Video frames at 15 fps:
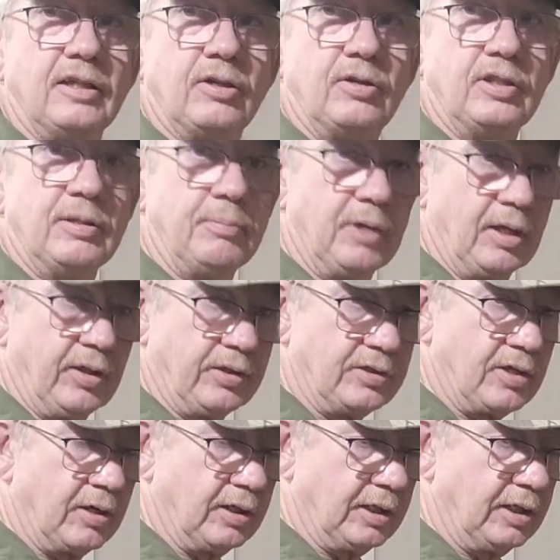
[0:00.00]
to go in the middle of
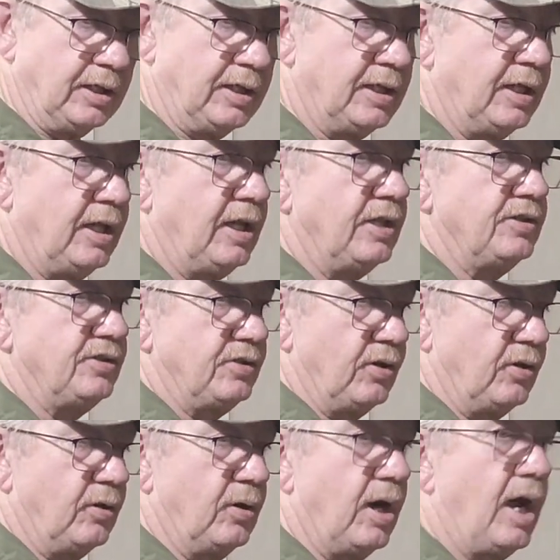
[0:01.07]
the target.
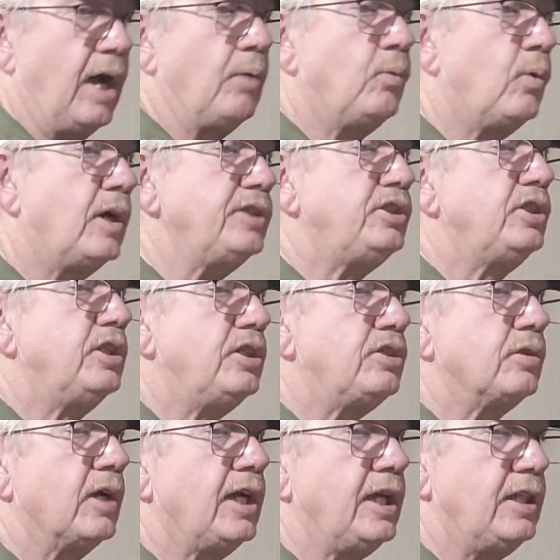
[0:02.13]
So I want you to
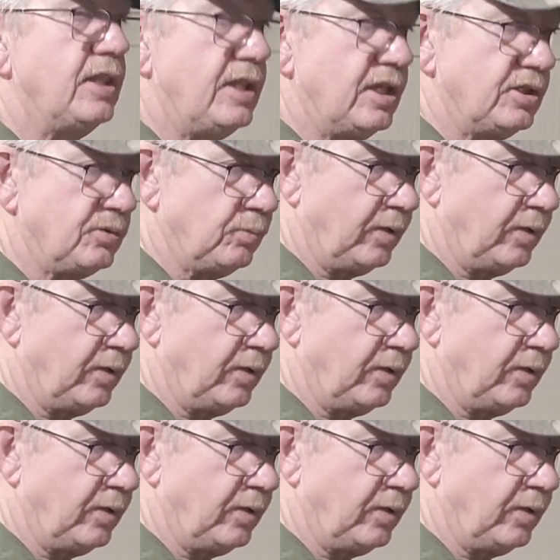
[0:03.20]
train this